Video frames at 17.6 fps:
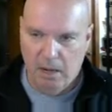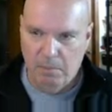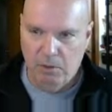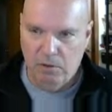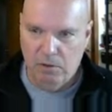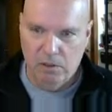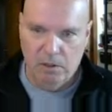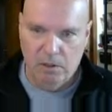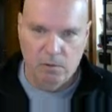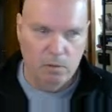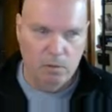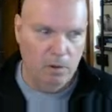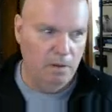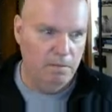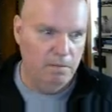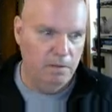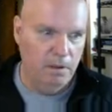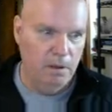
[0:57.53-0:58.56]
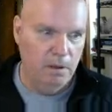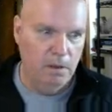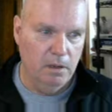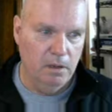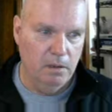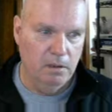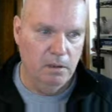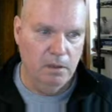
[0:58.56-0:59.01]
using one of
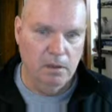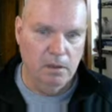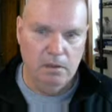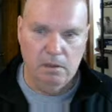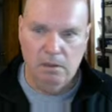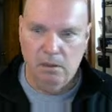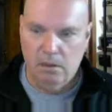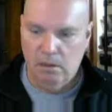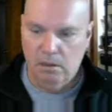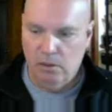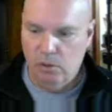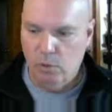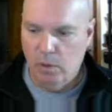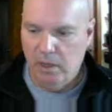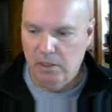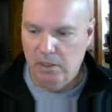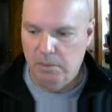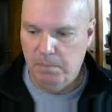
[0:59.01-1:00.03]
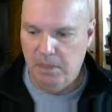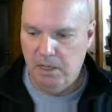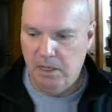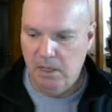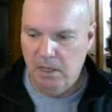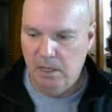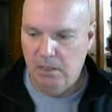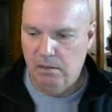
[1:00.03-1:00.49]
the
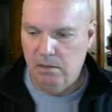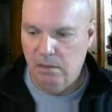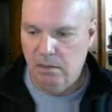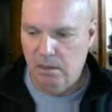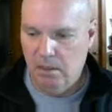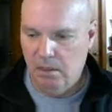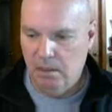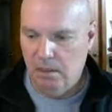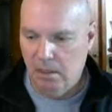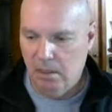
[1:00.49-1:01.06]
USB to